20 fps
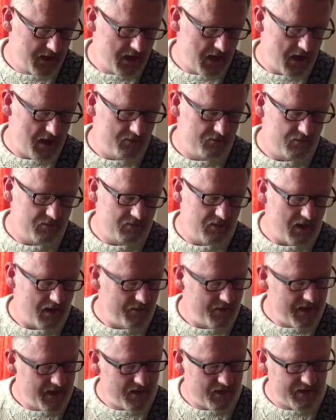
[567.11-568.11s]
I
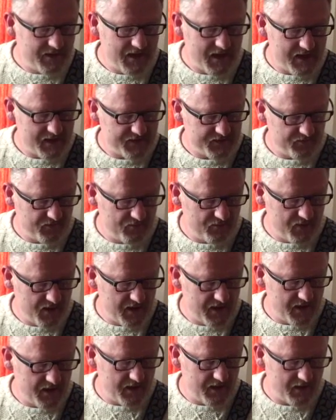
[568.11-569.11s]
mean, I guess for
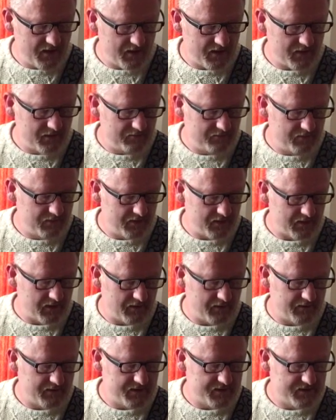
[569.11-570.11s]
me, I'd
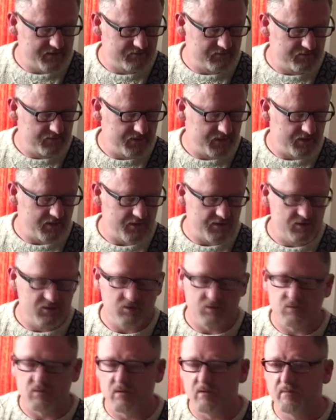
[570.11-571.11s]
love to, you know,
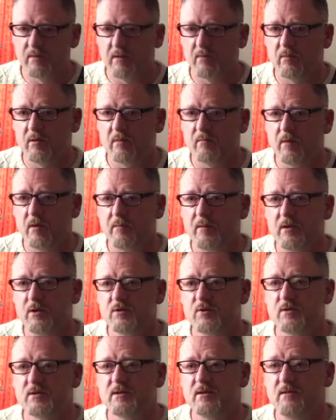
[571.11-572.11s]
talk to other people that might be
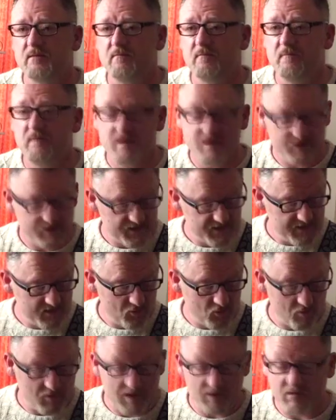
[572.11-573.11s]
interested in investing,
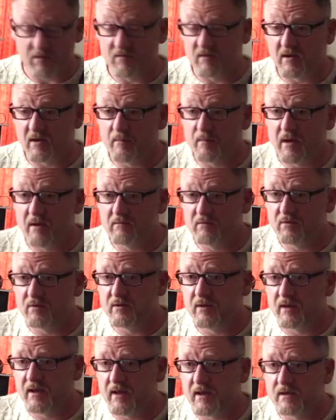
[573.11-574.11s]
or maybe think about
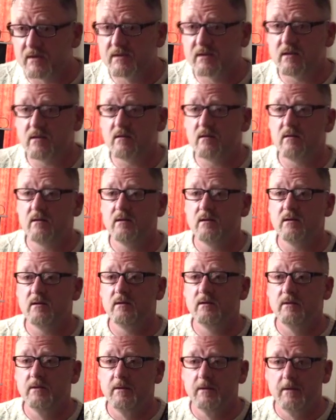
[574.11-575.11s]
doing a
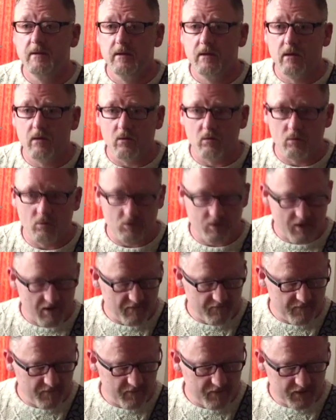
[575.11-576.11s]
Kickstarter or
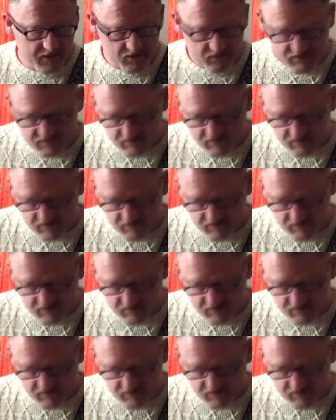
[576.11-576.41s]
crowdfunding or